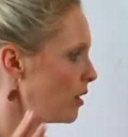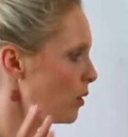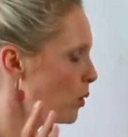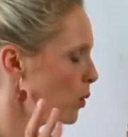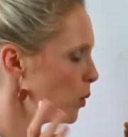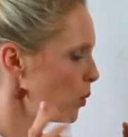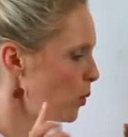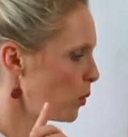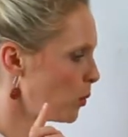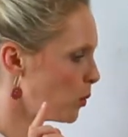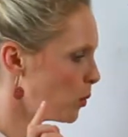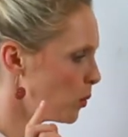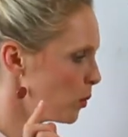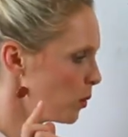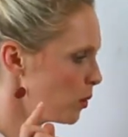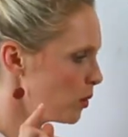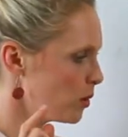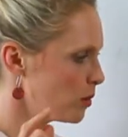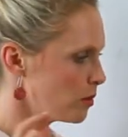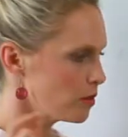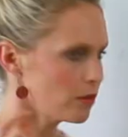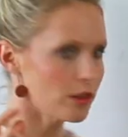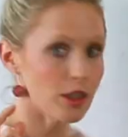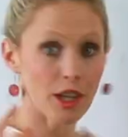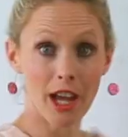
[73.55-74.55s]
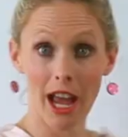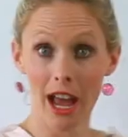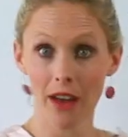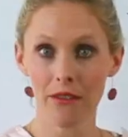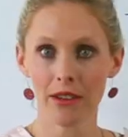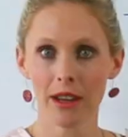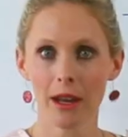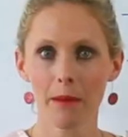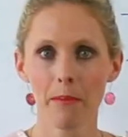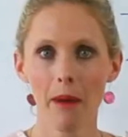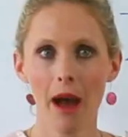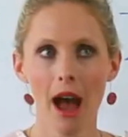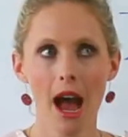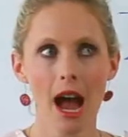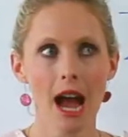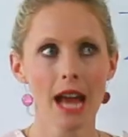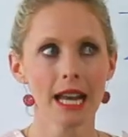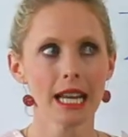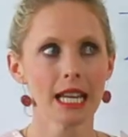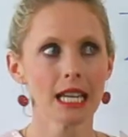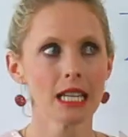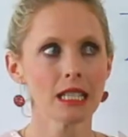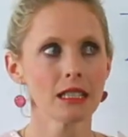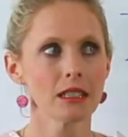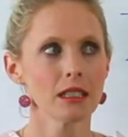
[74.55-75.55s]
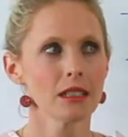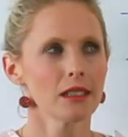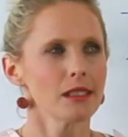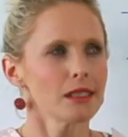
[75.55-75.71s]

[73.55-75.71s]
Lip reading: Whew, you're having a party.